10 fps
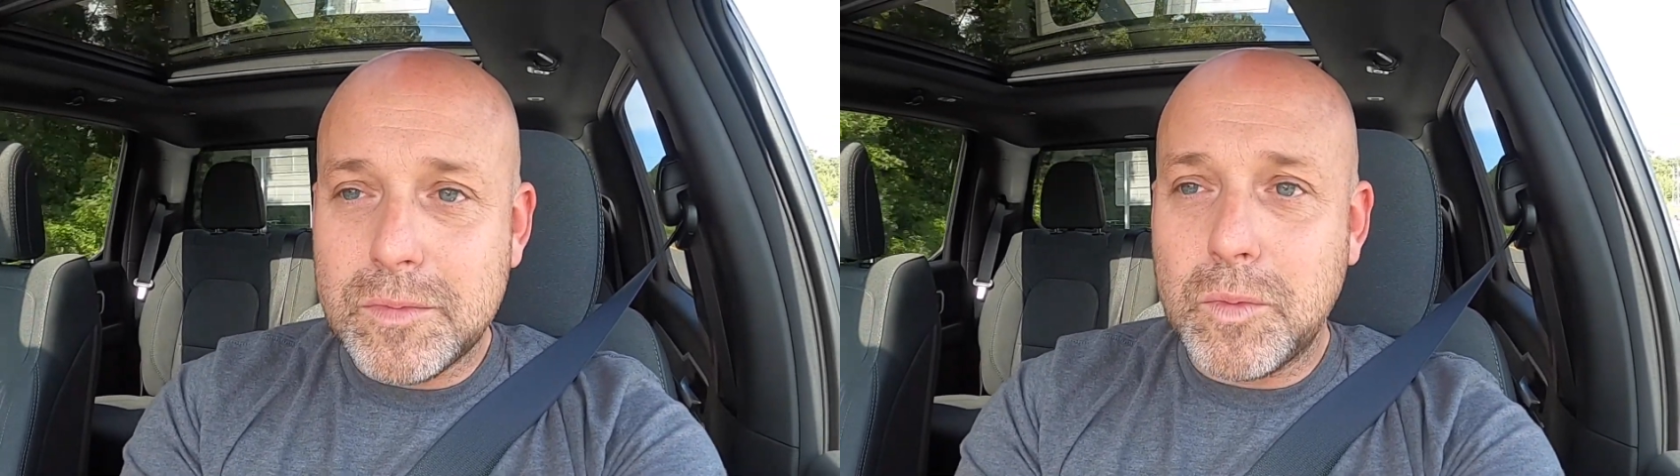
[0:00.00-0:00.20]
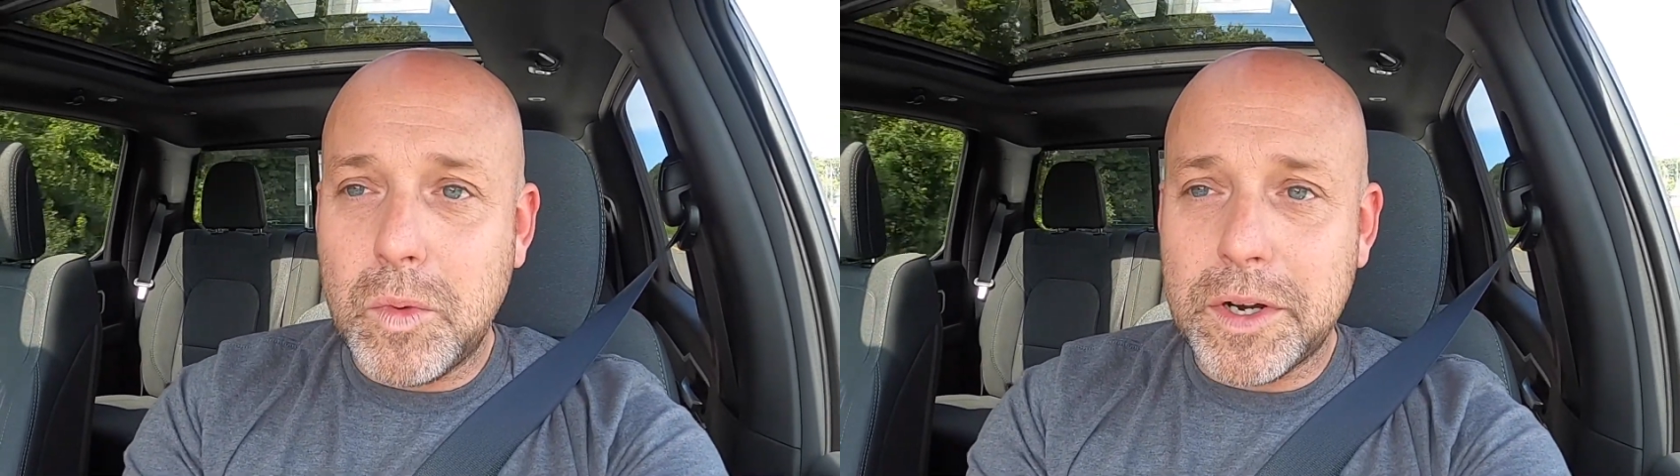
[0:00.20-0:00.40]

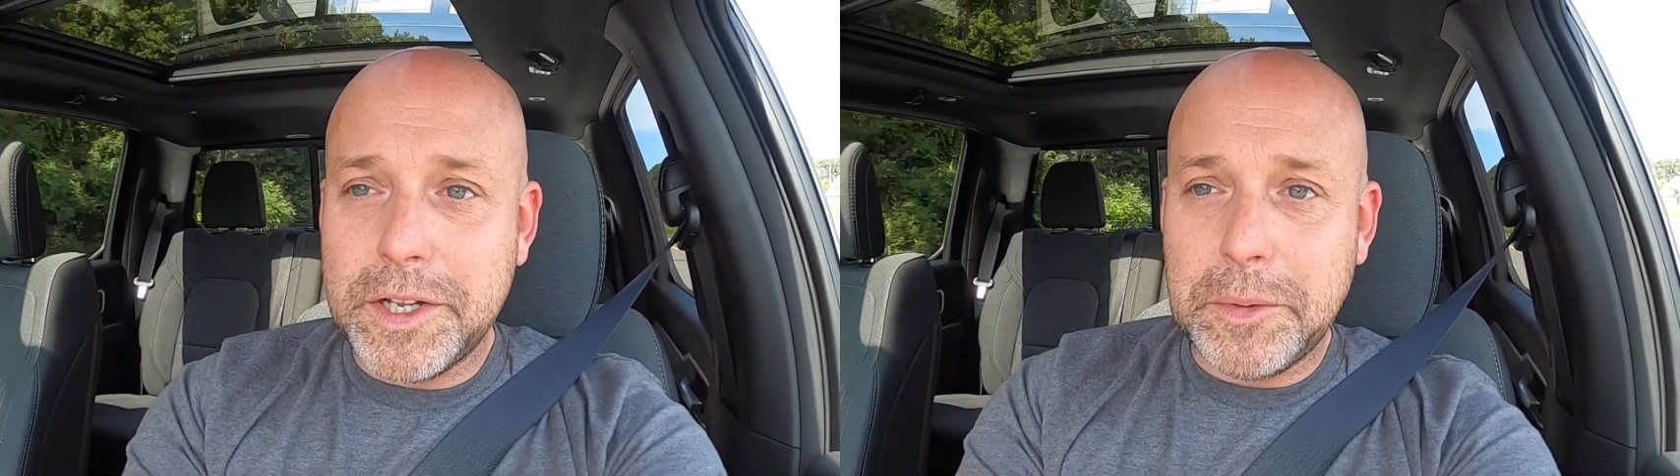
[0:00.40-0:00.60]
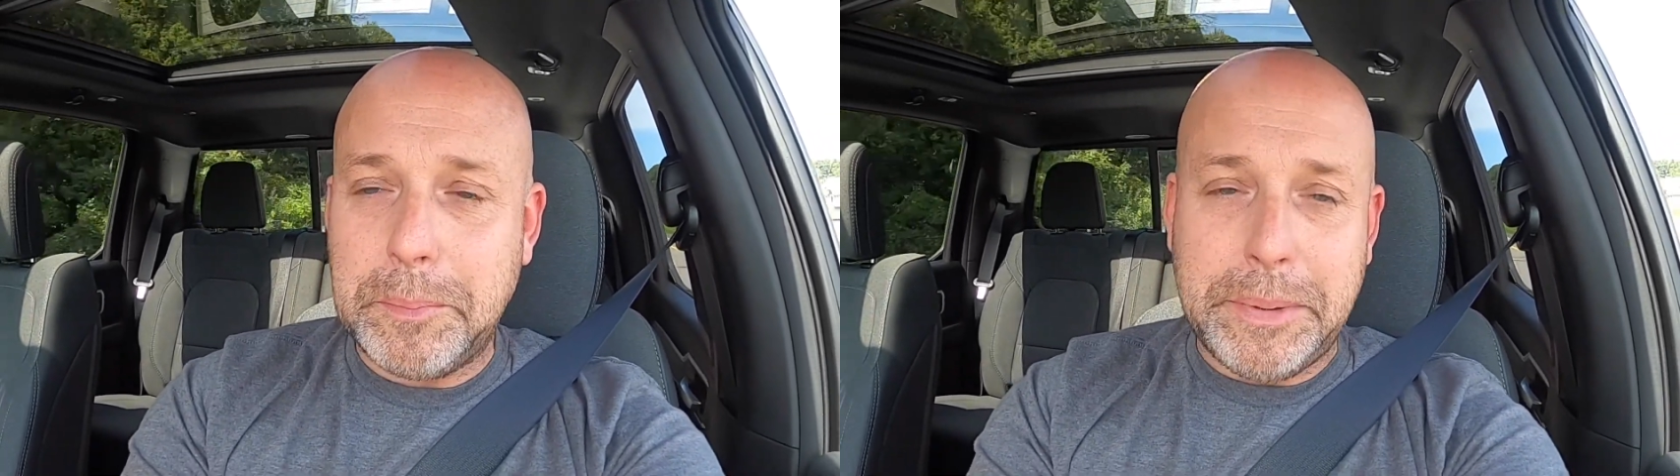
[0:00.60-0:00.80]
what are
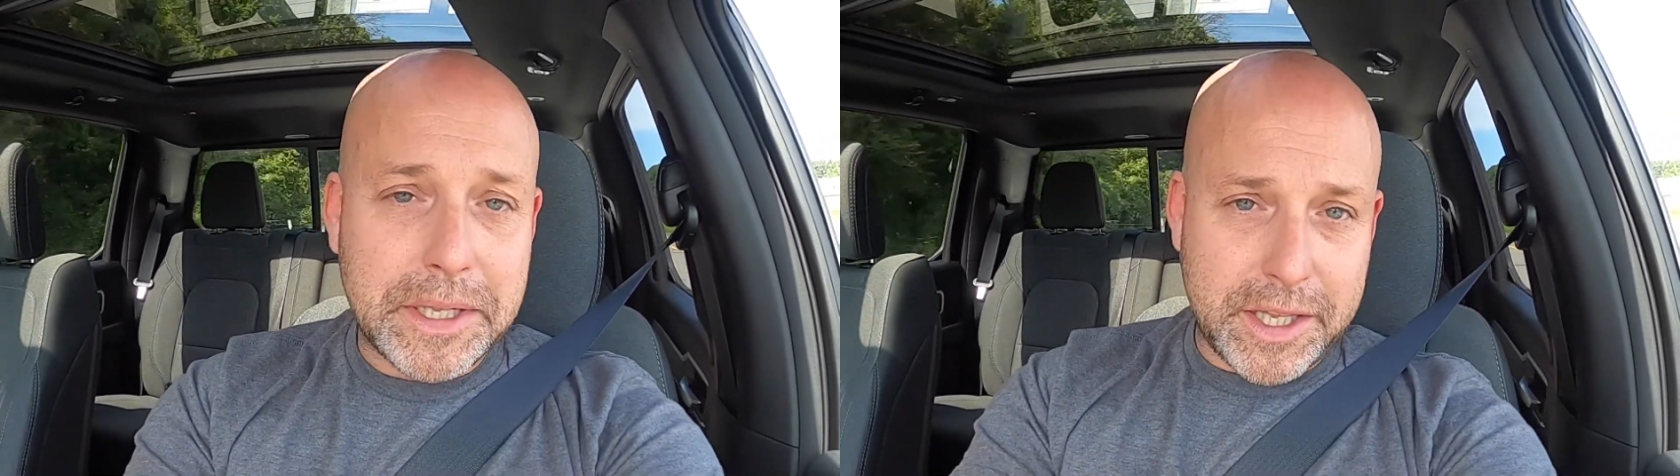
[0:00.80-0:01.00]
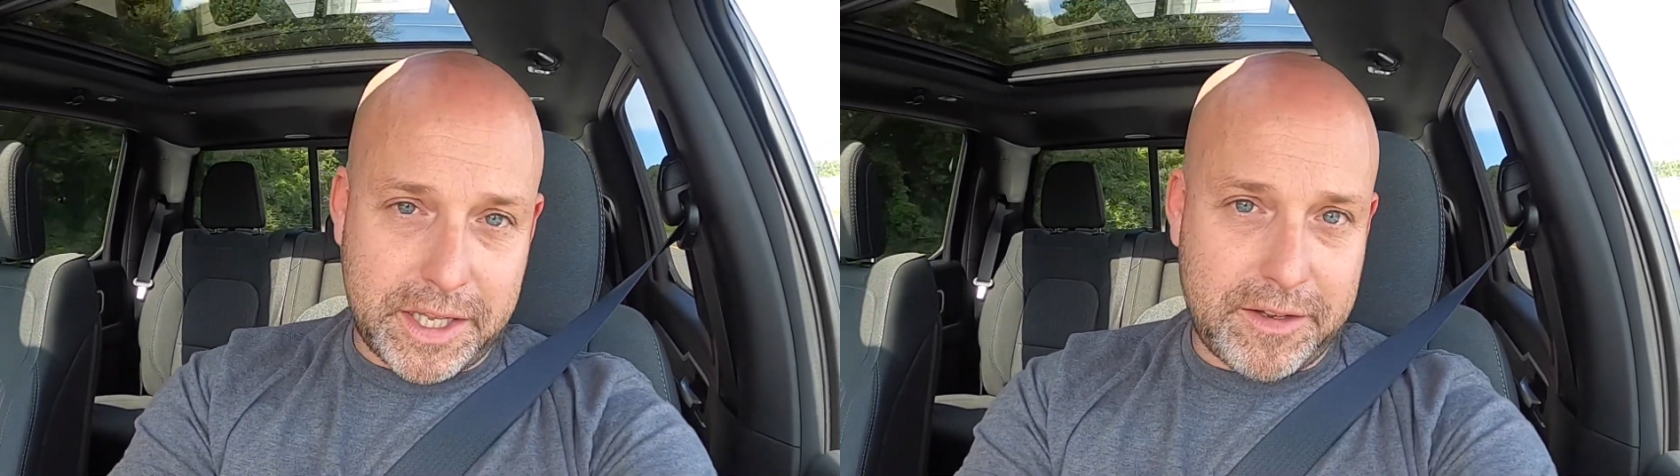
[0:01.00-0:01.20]
you
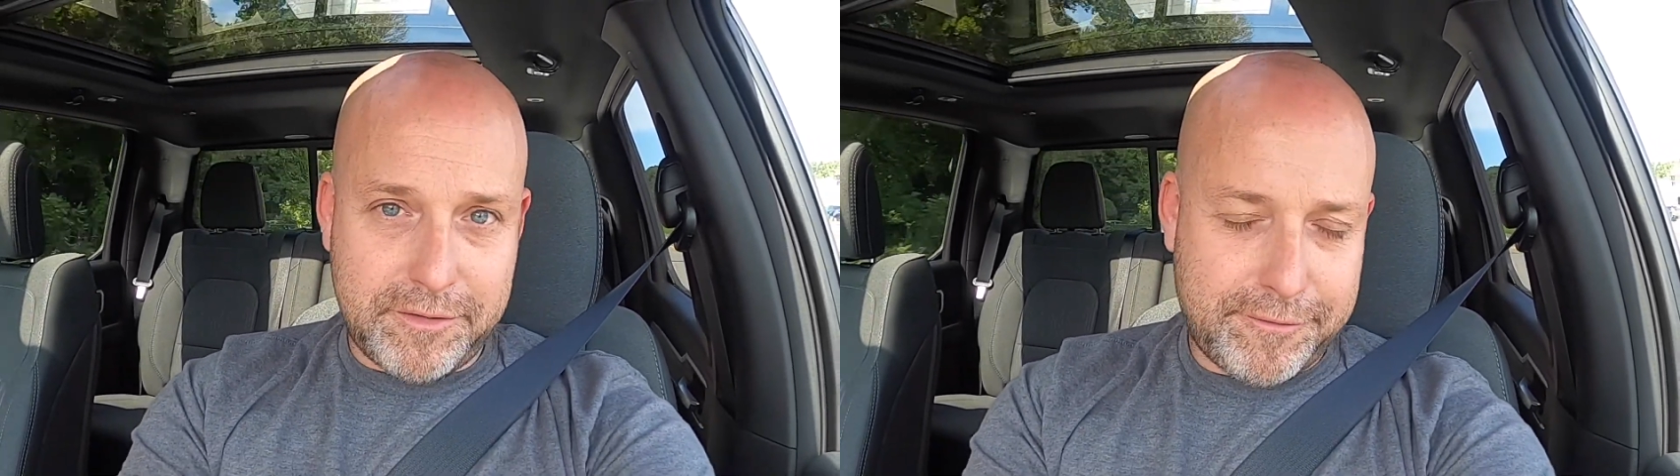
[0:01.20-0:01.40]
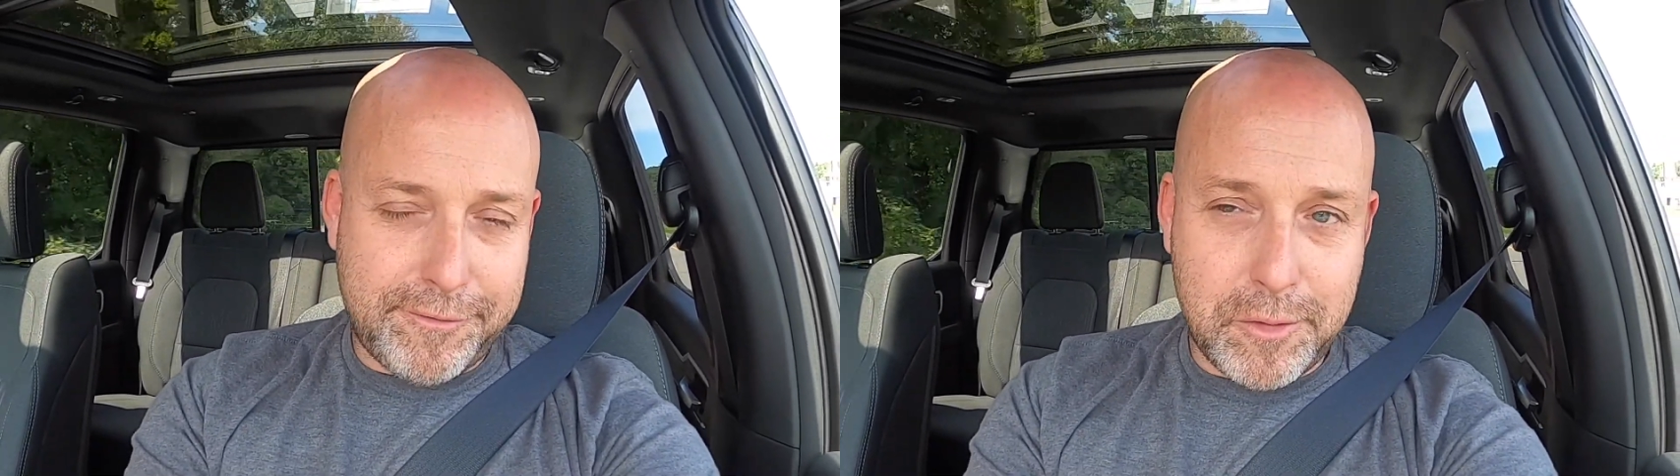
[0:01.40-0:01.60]

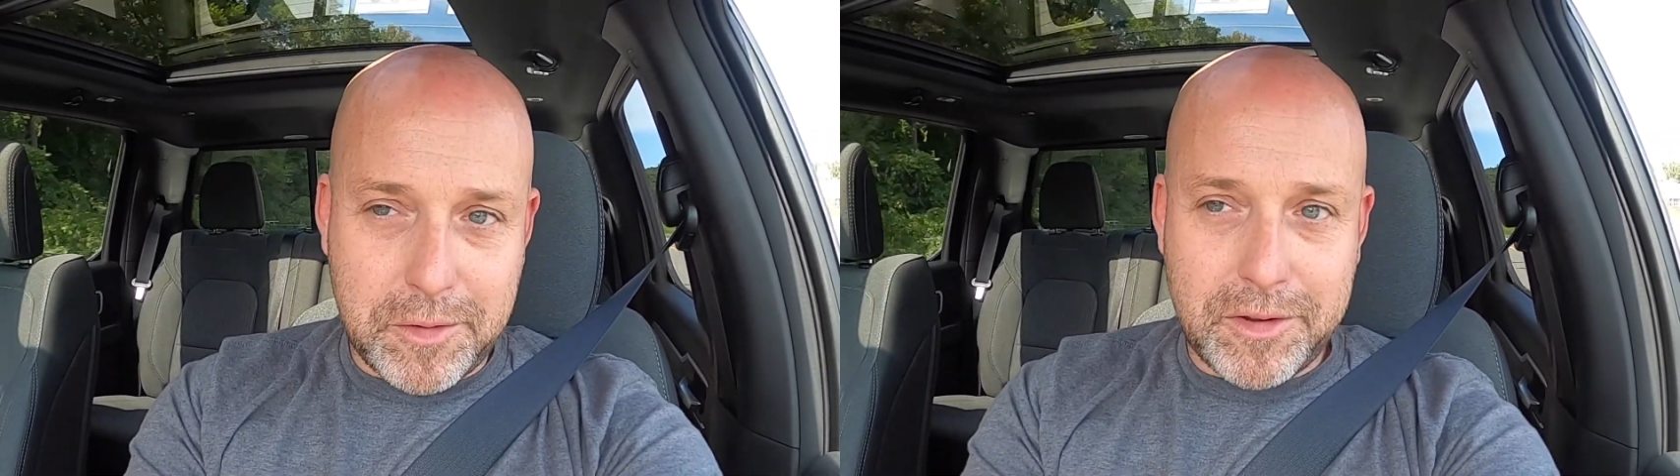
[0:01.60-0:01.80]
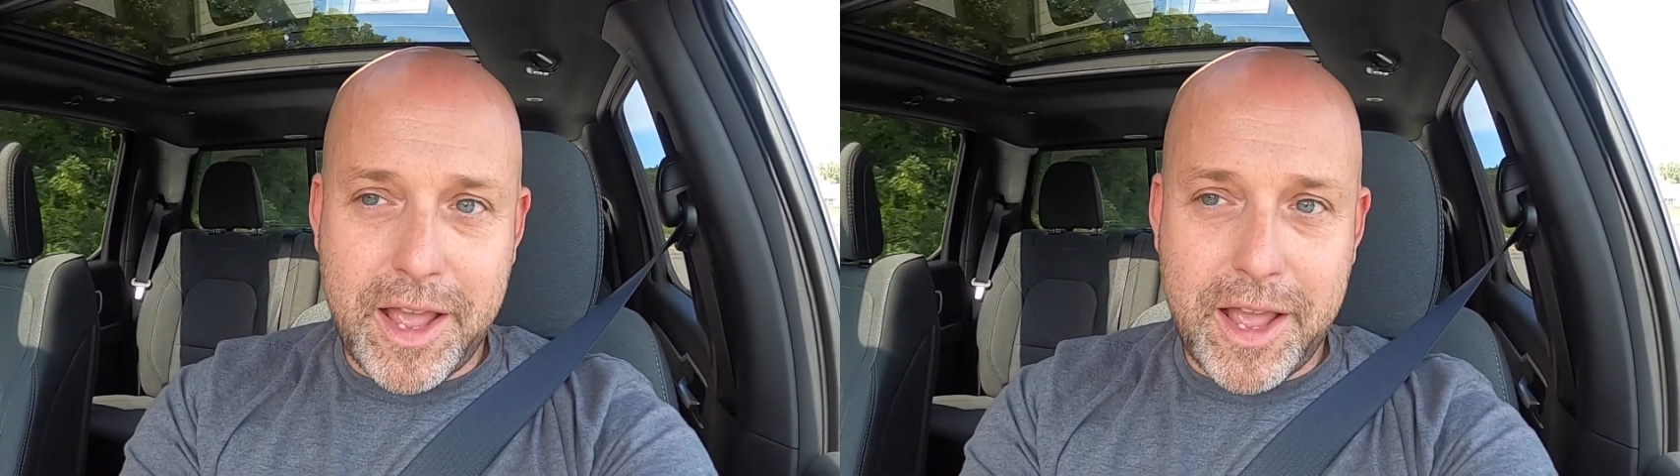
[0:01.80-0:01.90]
billing for?